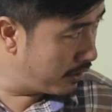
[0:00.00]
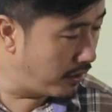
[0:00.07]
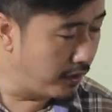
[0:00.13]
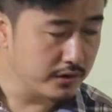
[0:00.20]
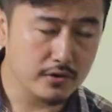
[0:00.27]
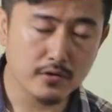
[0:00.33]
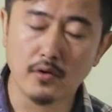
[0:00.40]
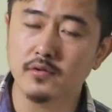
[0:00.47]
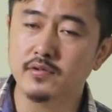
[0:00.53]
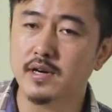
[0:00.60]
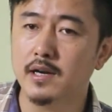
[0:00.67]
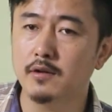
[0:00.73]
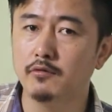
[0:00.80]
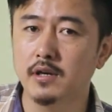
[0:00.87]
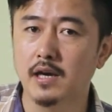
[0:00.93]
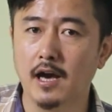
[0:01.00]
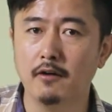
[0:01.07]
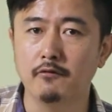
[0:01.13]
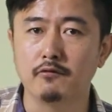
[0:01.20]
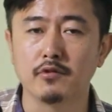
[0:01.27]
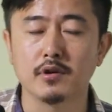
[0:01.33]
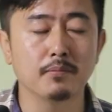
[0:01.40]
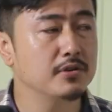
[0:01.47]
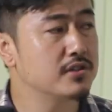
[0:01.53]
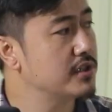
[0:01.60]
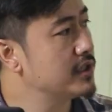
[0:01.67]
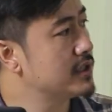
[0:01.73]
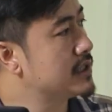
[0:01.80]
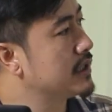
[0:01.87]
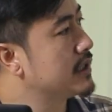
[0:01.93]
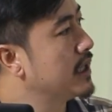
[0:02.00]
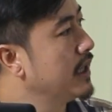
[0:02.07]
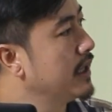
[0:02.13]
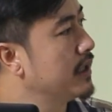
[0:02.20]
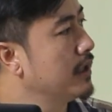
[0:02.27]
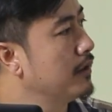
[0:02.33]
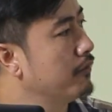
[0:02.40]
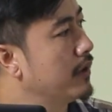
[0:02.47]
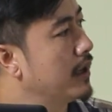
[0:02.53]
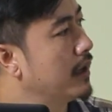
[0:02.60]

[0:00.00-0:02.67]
On the contrary, we have revisionist theory,